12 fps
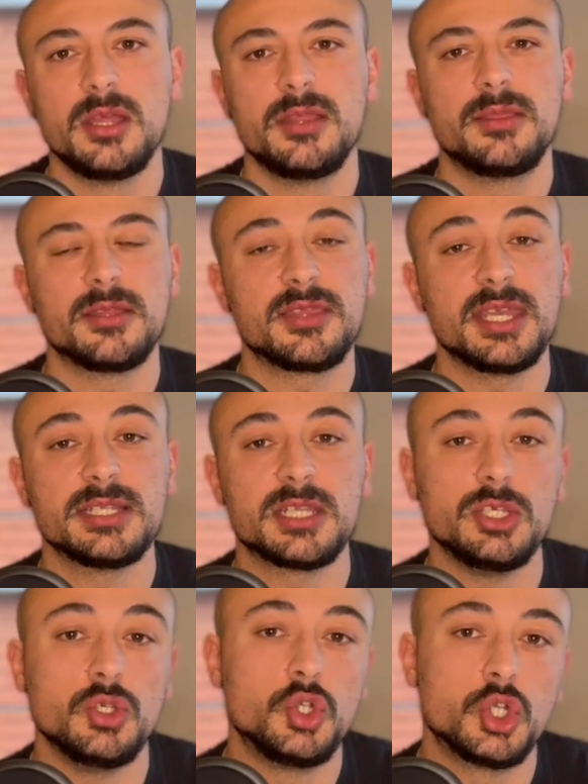the things that
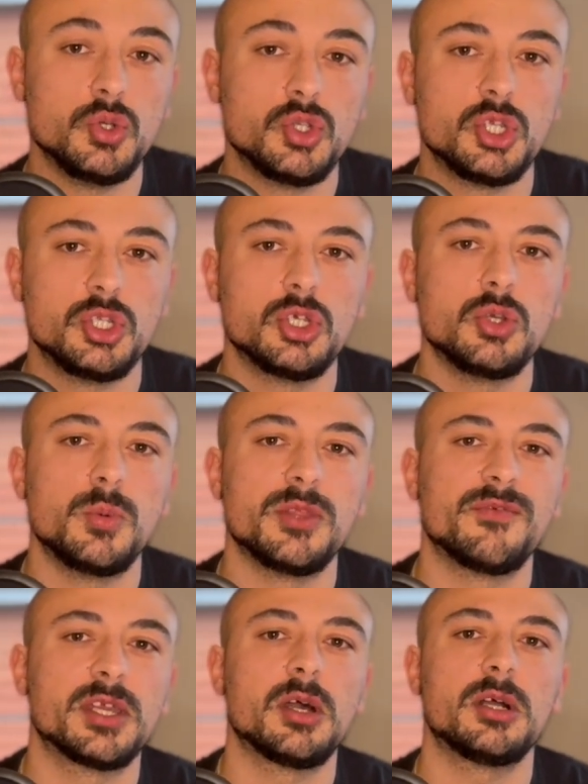you choose to do with
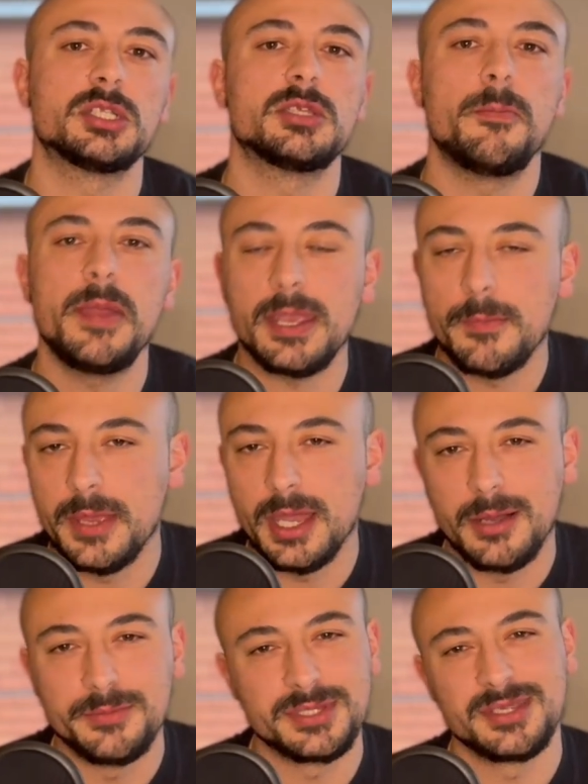regards to
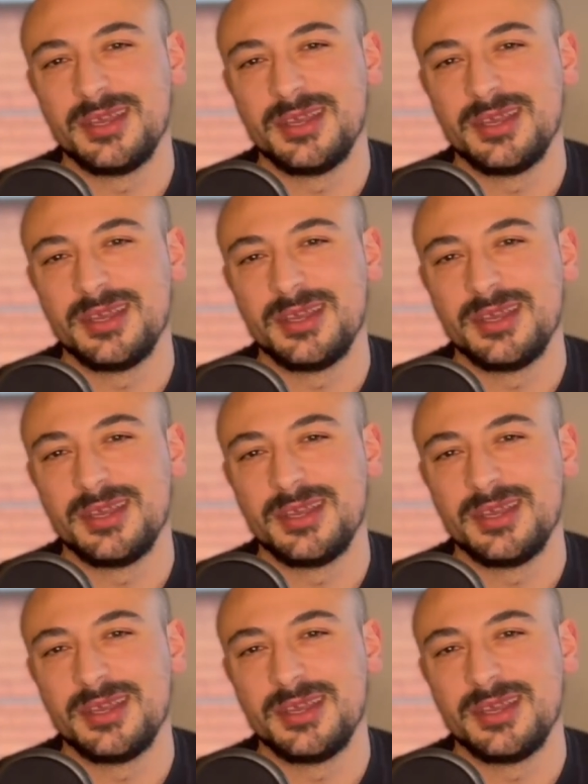pick-me-ups,